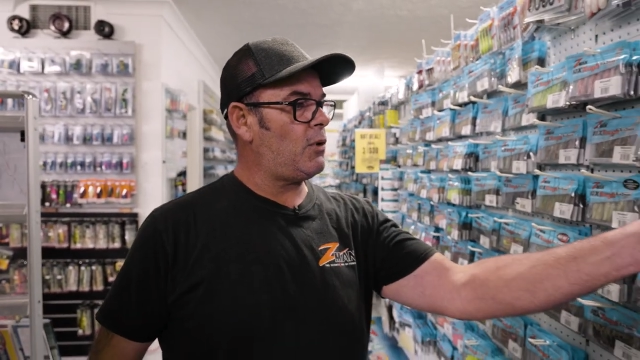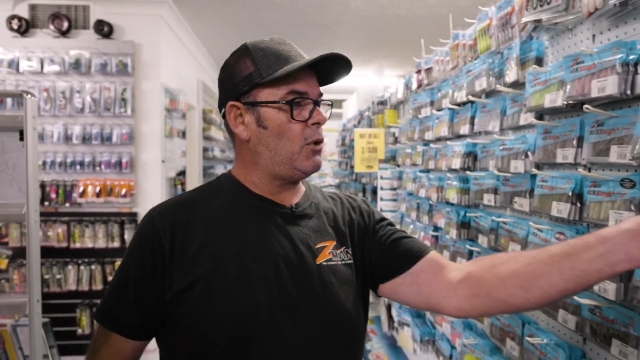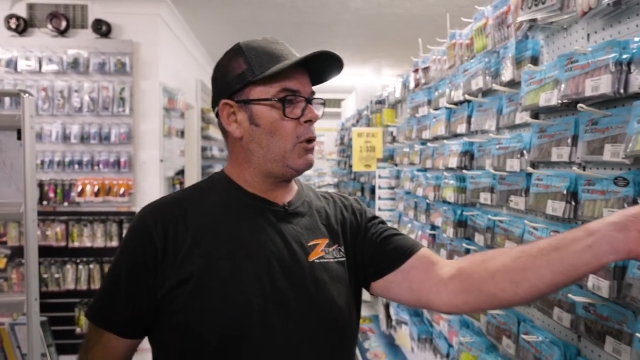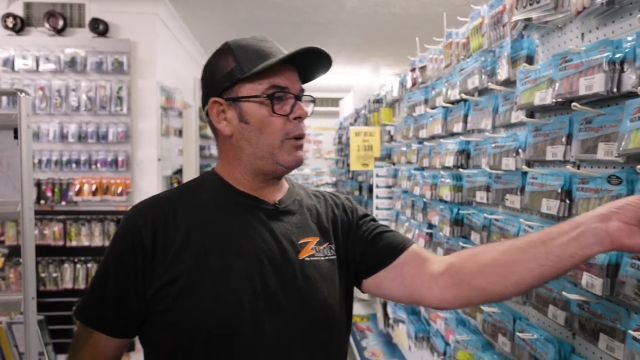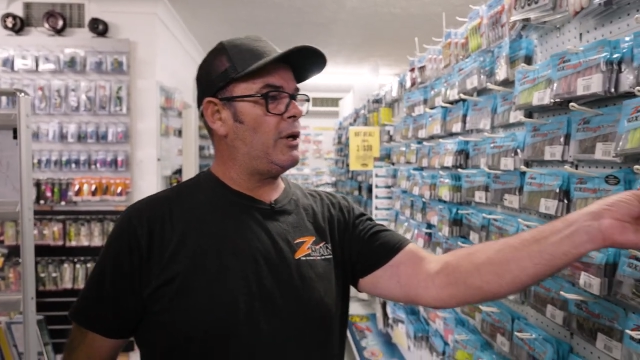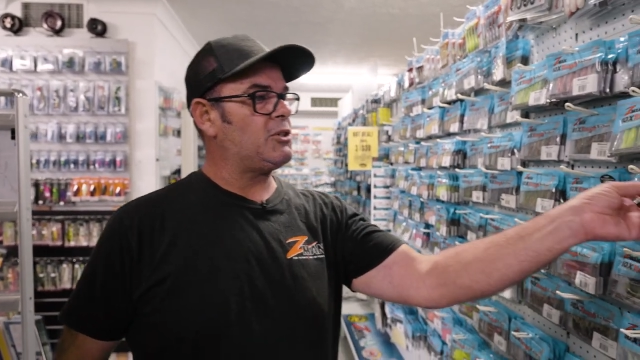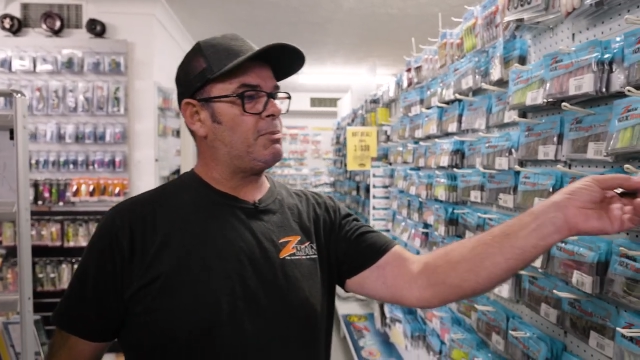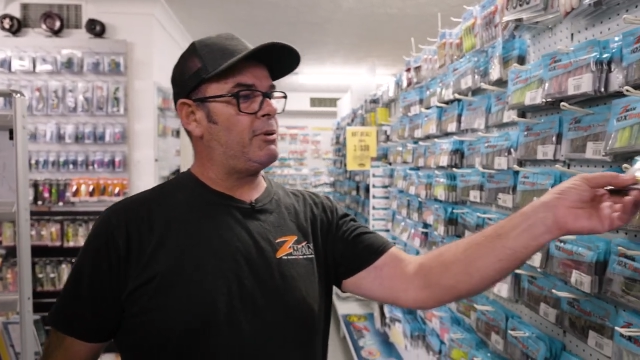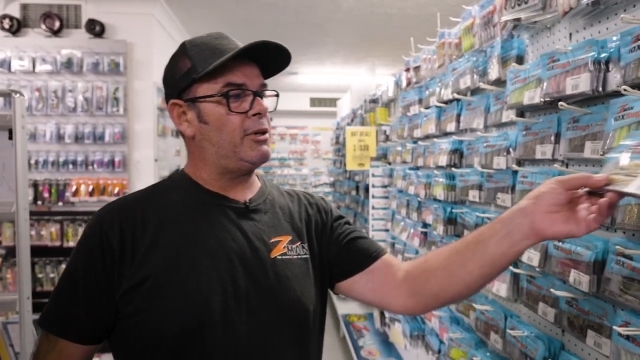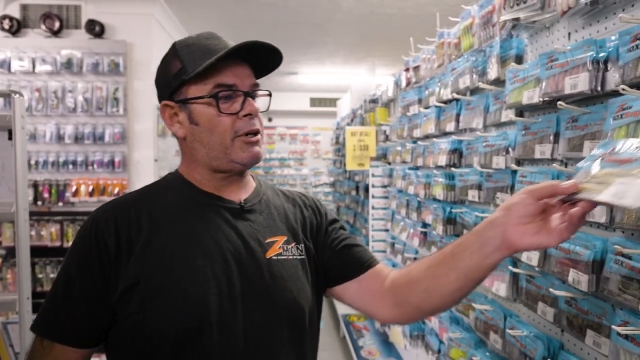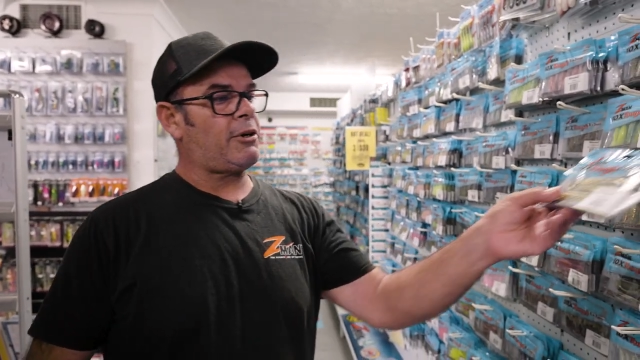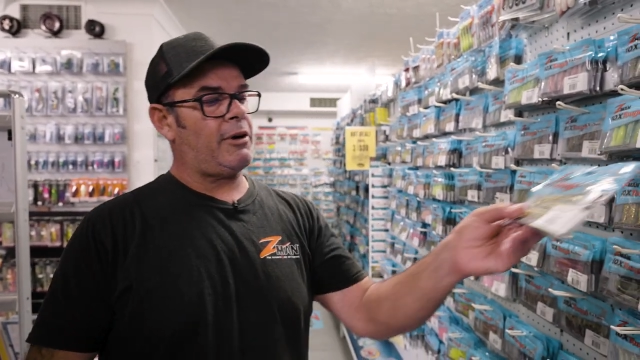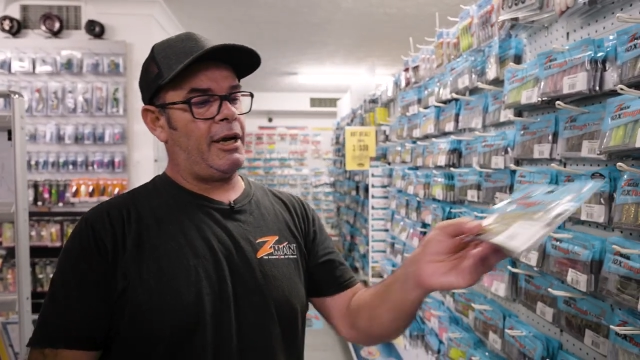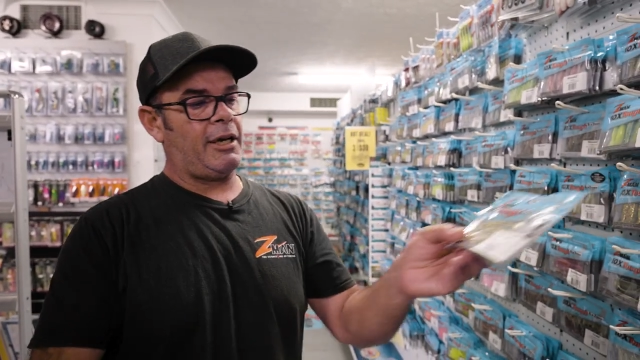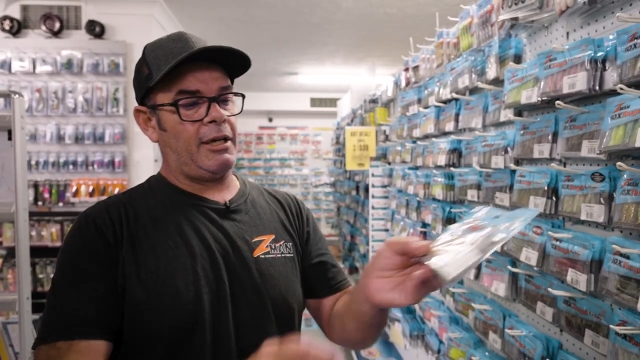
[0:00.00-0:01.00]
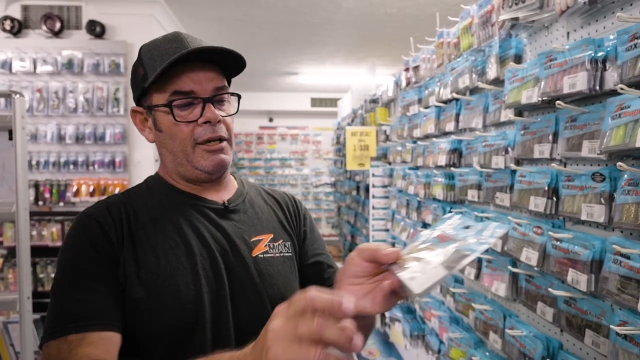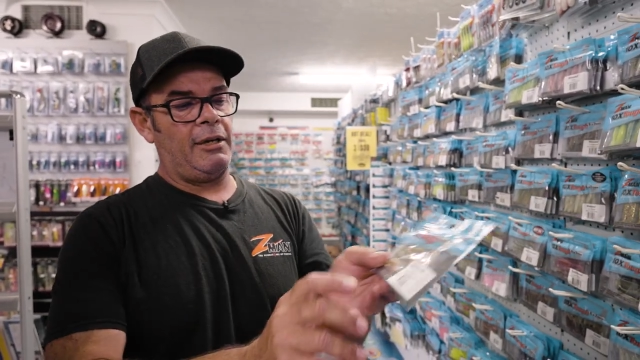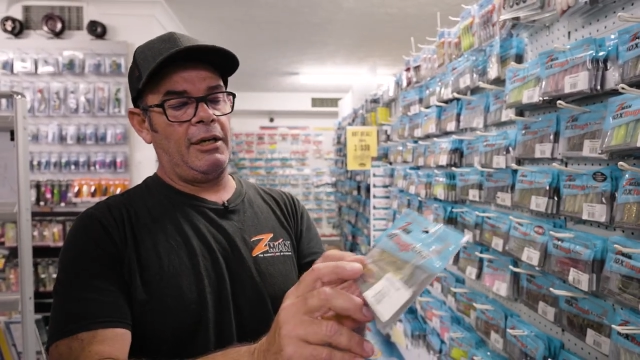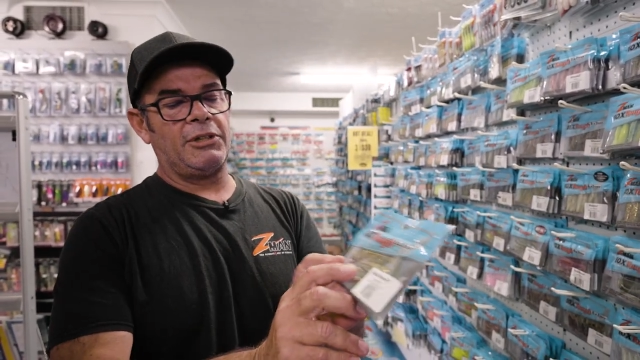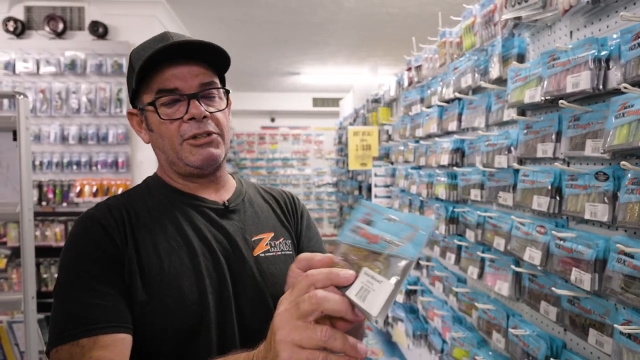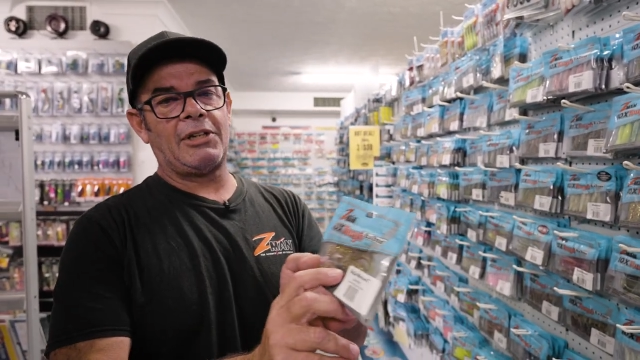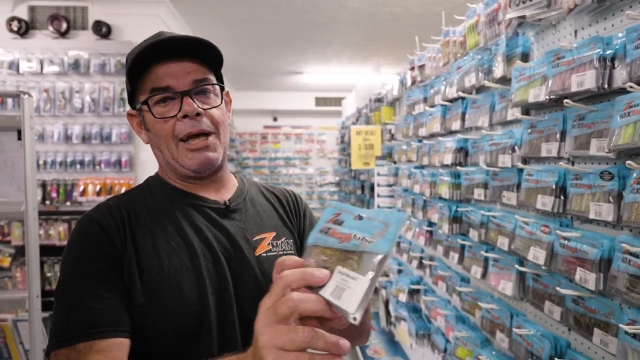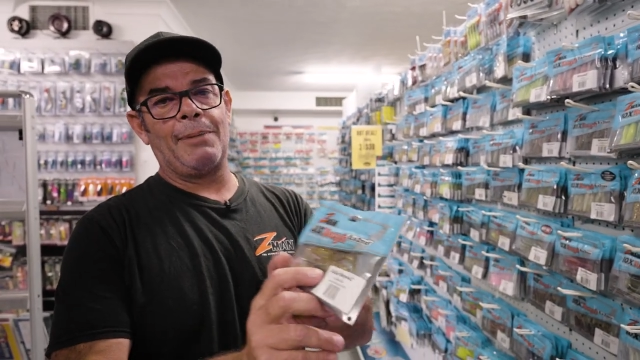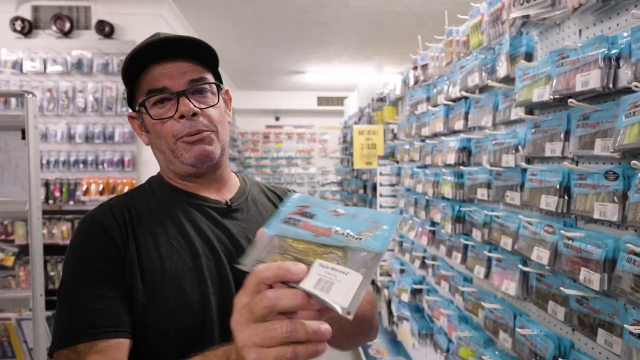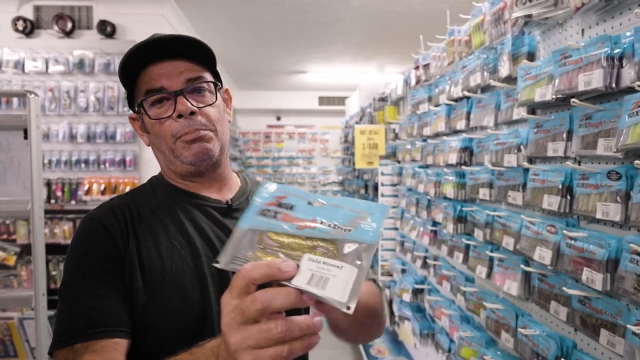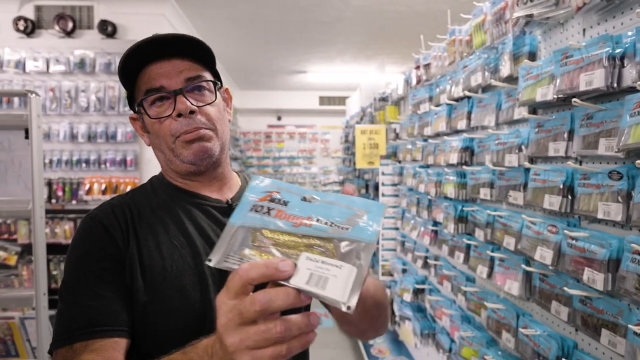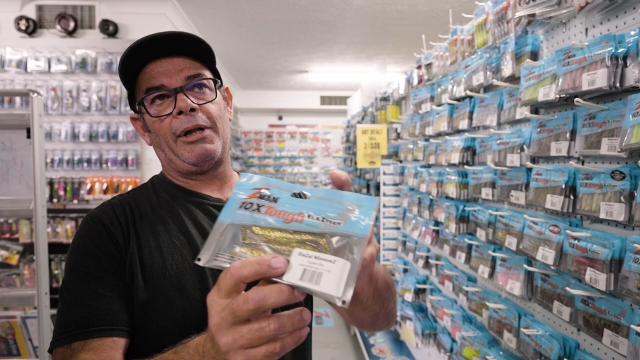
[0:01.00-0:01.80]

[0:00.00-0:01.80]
always been a cracker, a staple